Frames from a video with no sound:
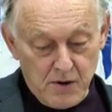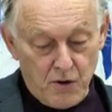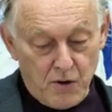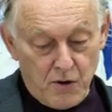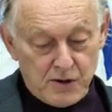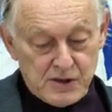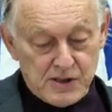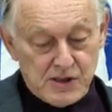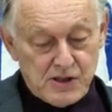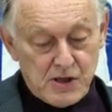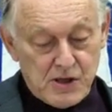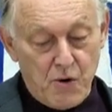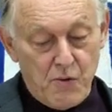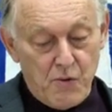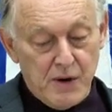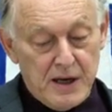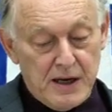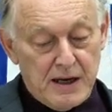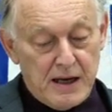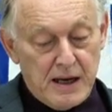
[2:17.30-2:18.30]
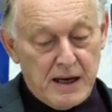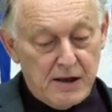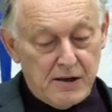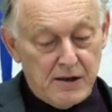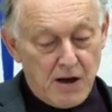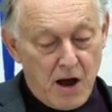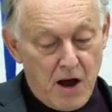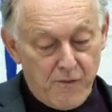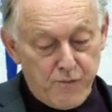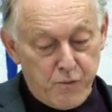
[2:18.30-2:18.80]
or so we
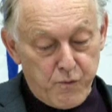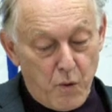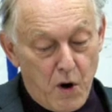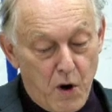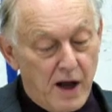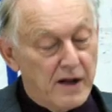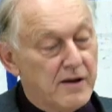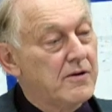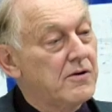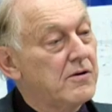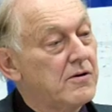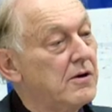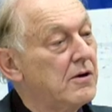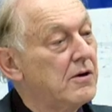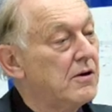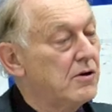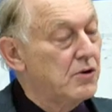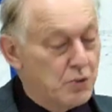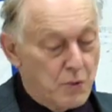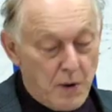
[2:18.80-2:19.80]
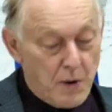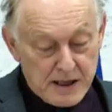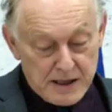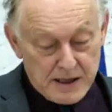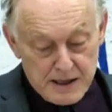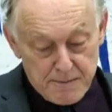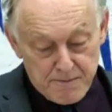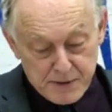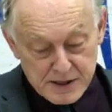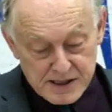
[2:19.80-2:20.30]
killed off what?
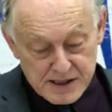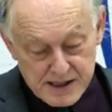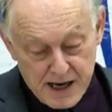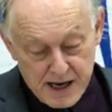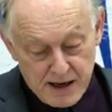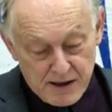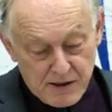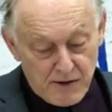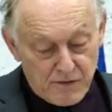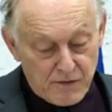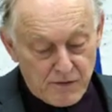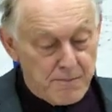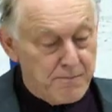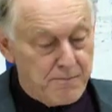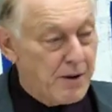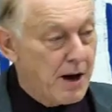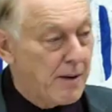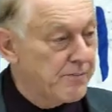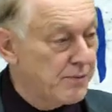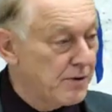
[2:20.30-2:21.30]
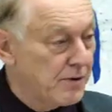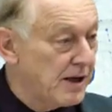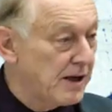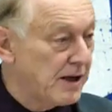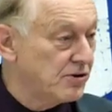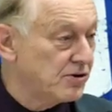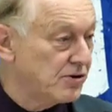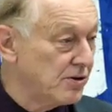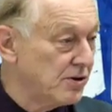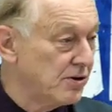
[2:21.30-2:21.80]
20% of the
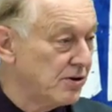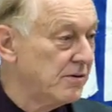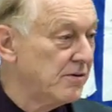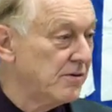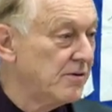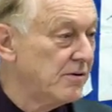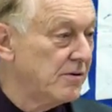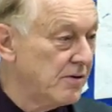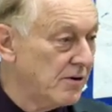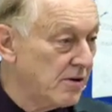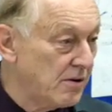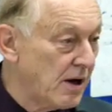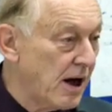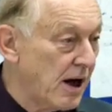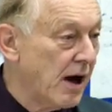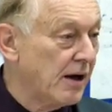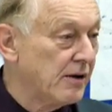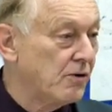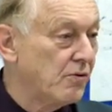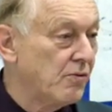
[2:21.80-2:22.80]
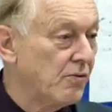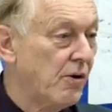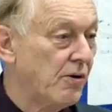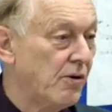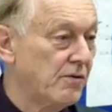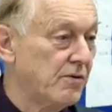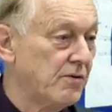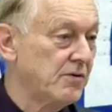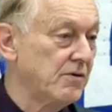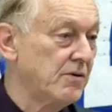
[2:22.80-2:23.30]
population,
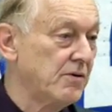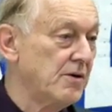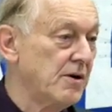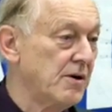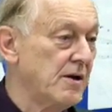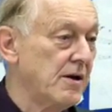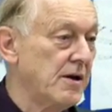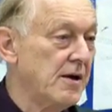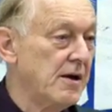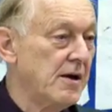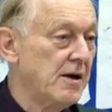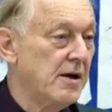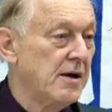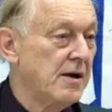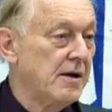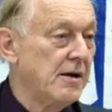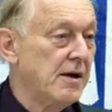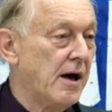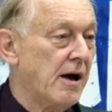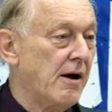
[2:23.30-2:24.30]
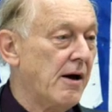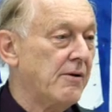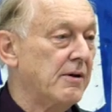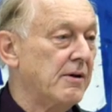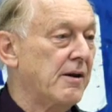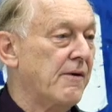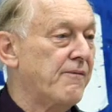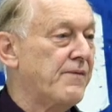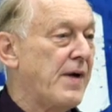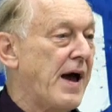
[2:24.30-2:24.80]
unquote. Now,
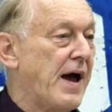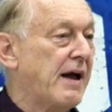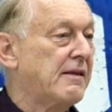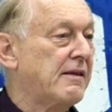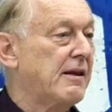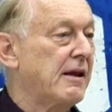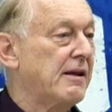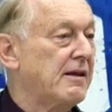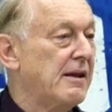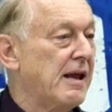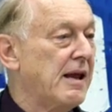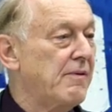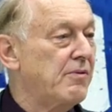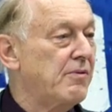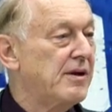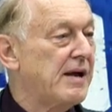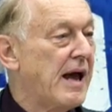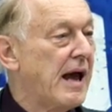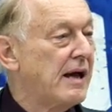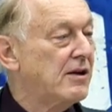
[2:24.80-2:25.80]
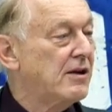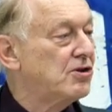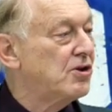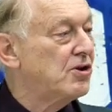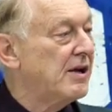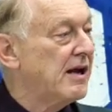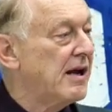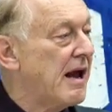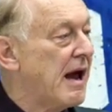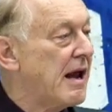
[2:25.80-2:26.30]
the fact that they would
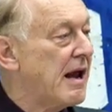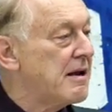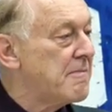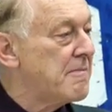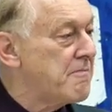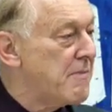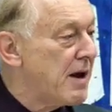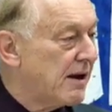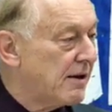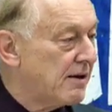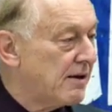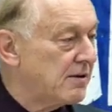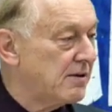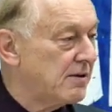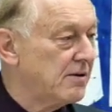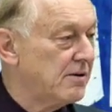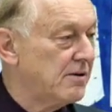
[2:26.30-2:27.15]
actually admit